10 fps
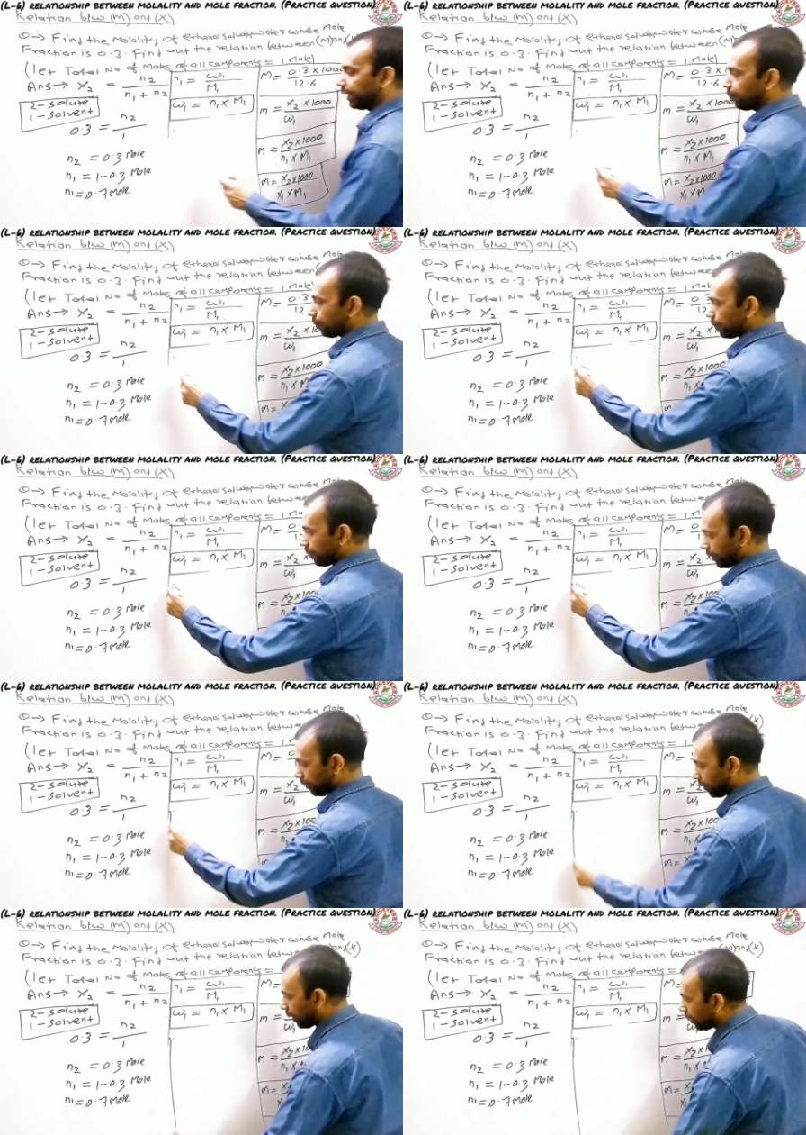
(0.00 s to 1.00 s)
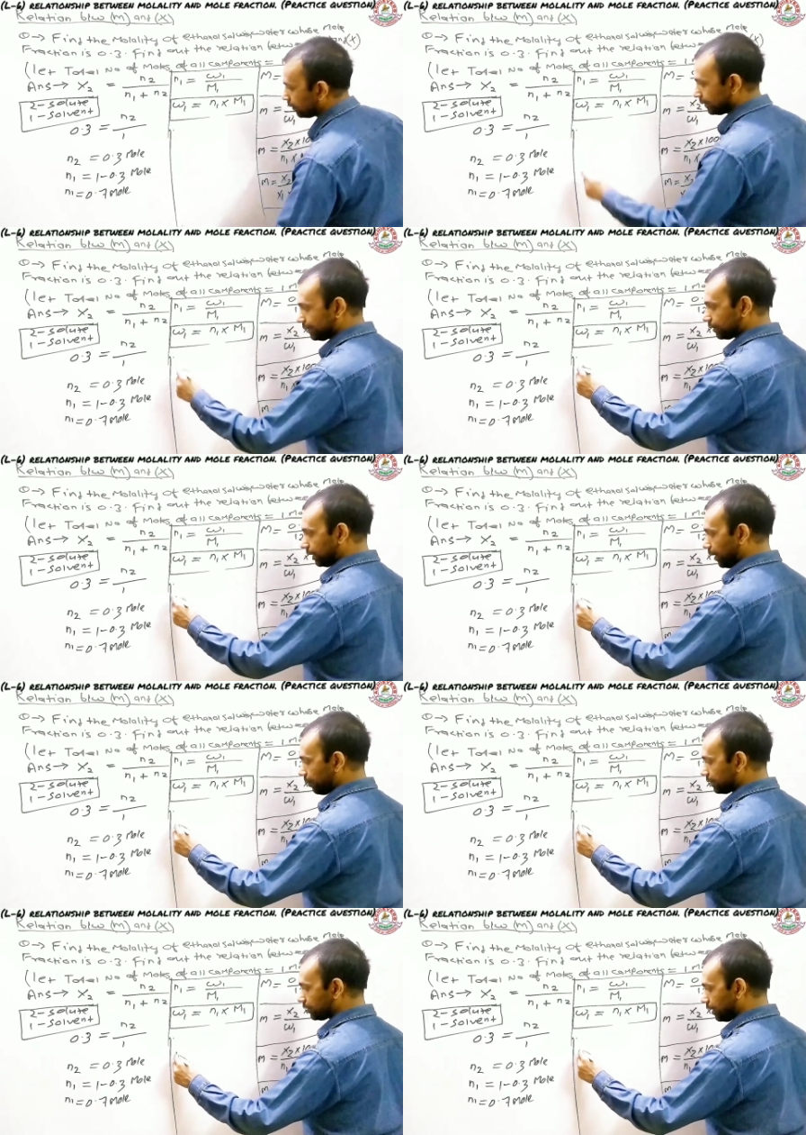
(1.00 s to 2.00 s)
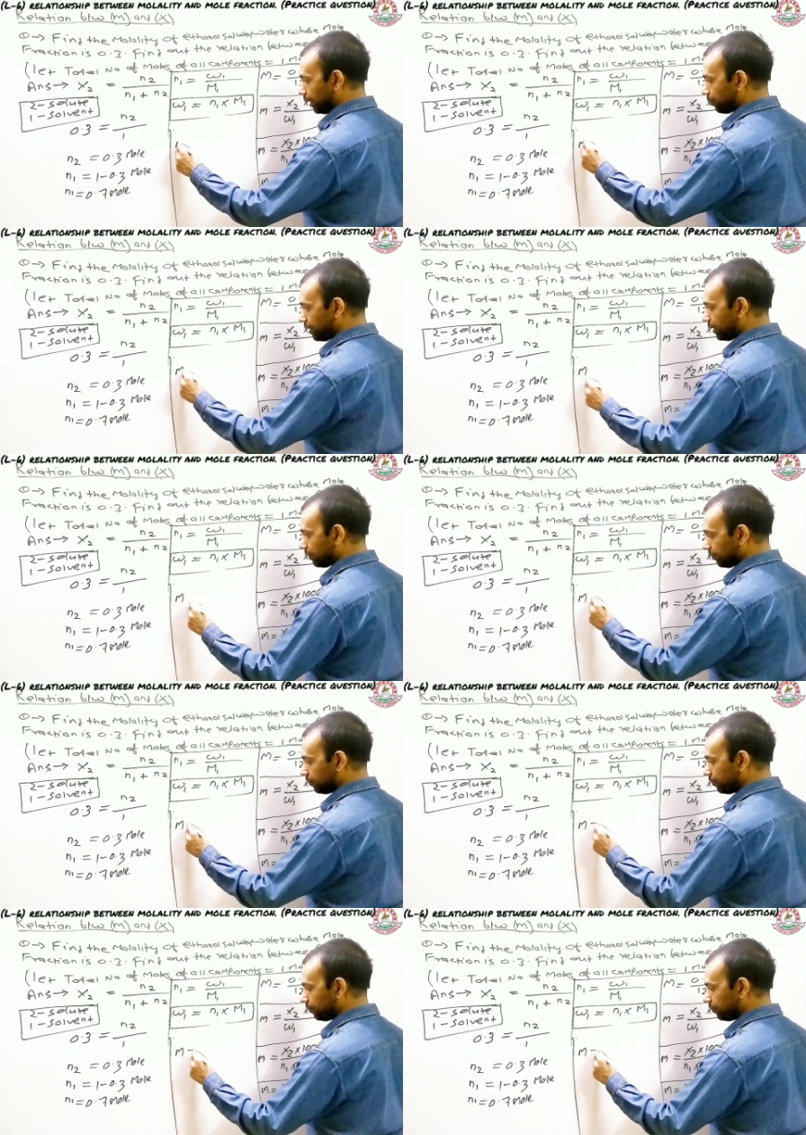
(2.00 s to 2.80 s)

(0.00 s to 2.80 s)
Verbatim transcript: time is M here,